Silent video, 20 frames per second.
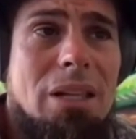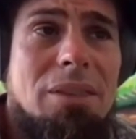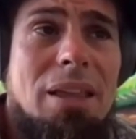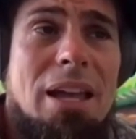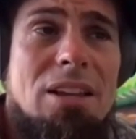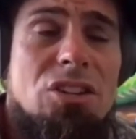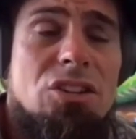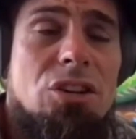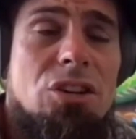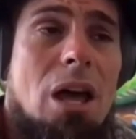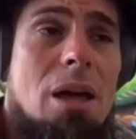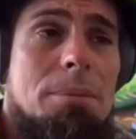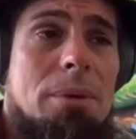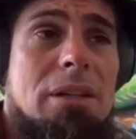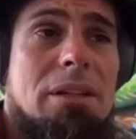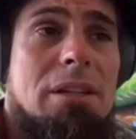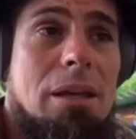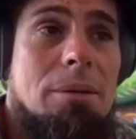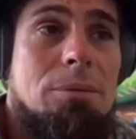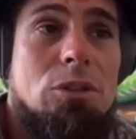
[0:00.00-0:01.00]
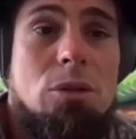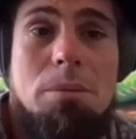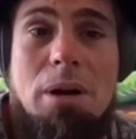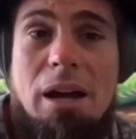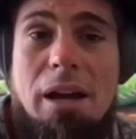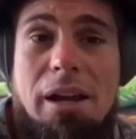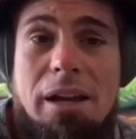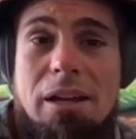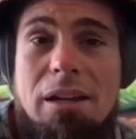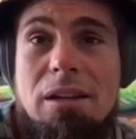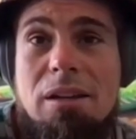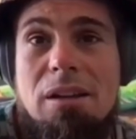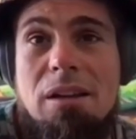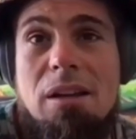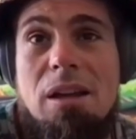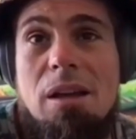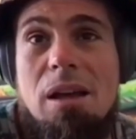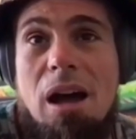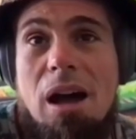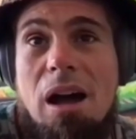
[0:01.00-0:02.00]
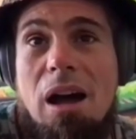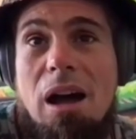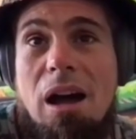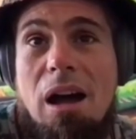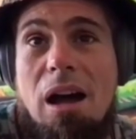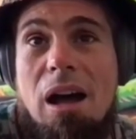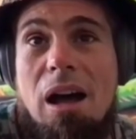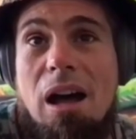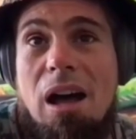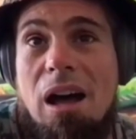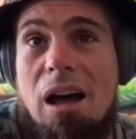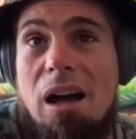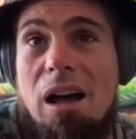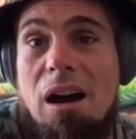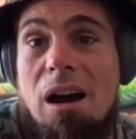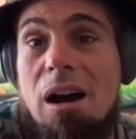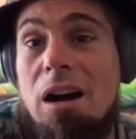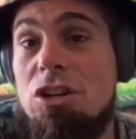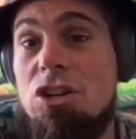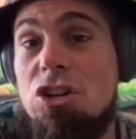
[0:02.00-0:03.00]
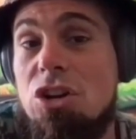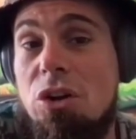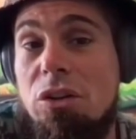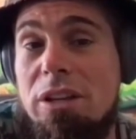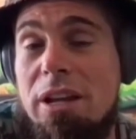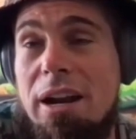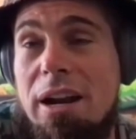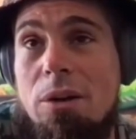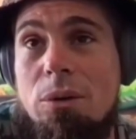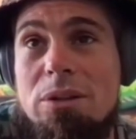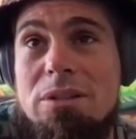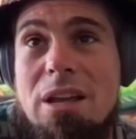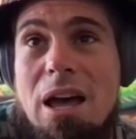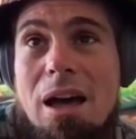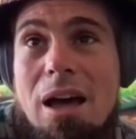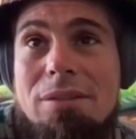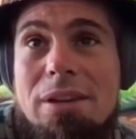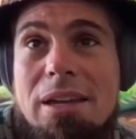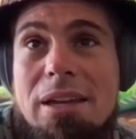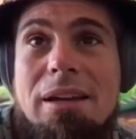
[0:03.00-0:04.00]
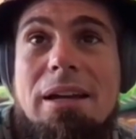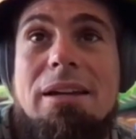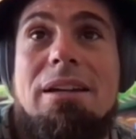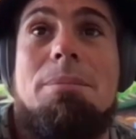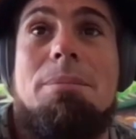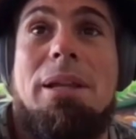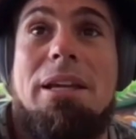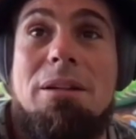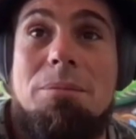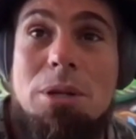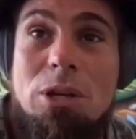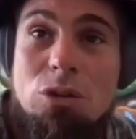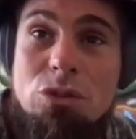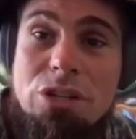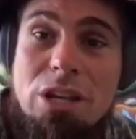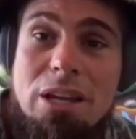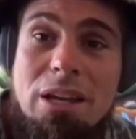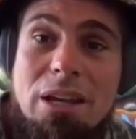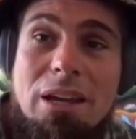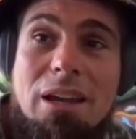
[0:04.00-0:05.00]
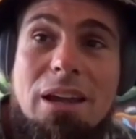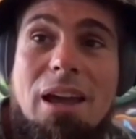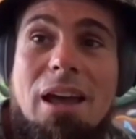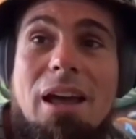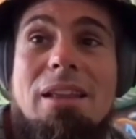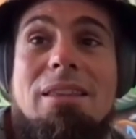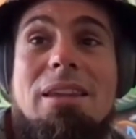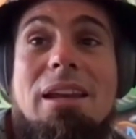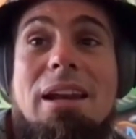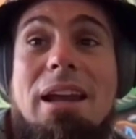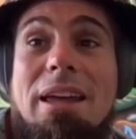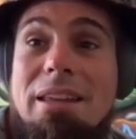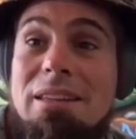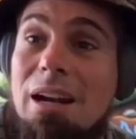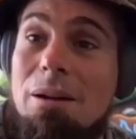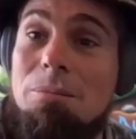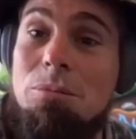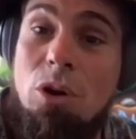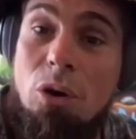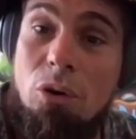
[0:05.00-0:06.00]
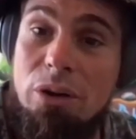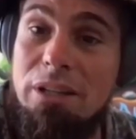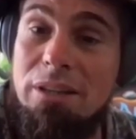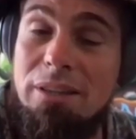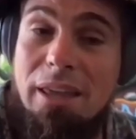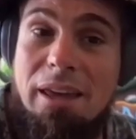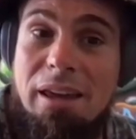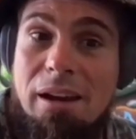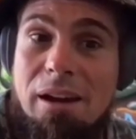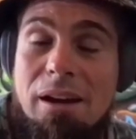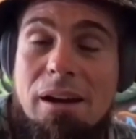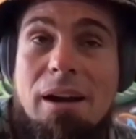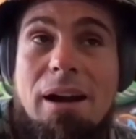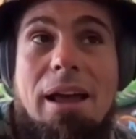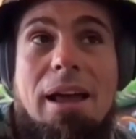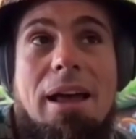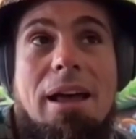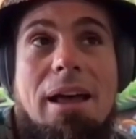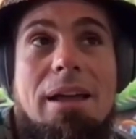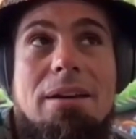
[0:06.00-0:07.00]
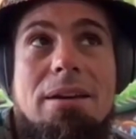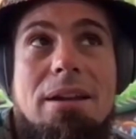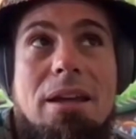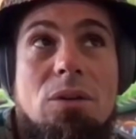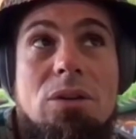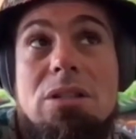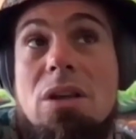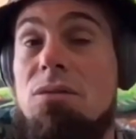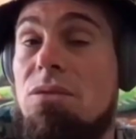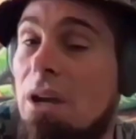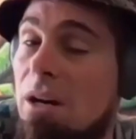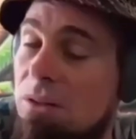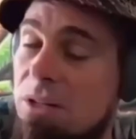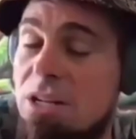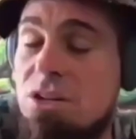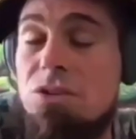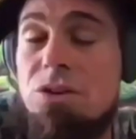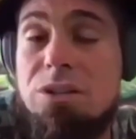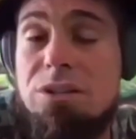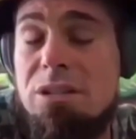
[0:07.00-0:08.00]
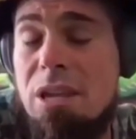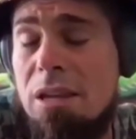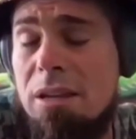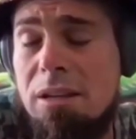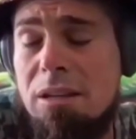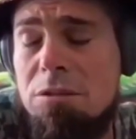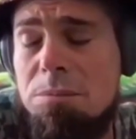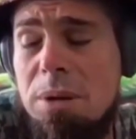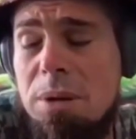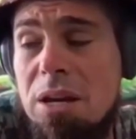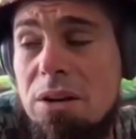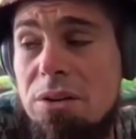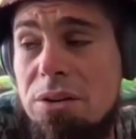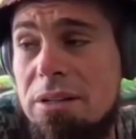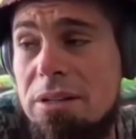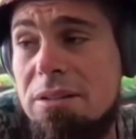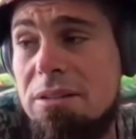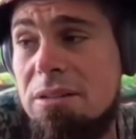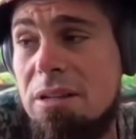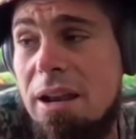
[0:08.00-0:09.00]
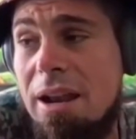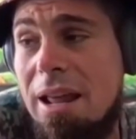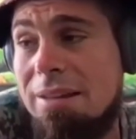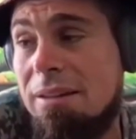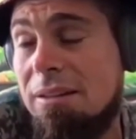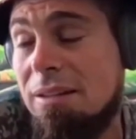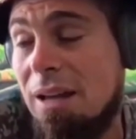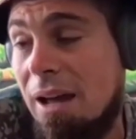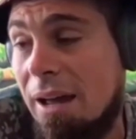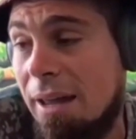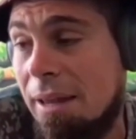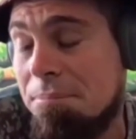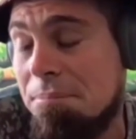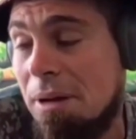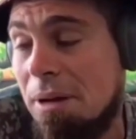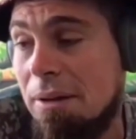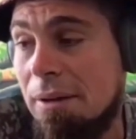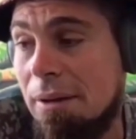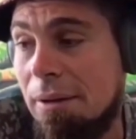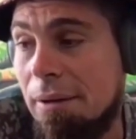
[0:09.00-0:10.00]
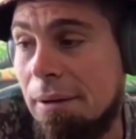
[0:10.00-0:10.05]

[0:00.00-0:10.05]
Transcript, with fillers: that shaman came to my uh art show that I was having, and he played music, and then I ended up going there, and it was a very interesting experience. And at the time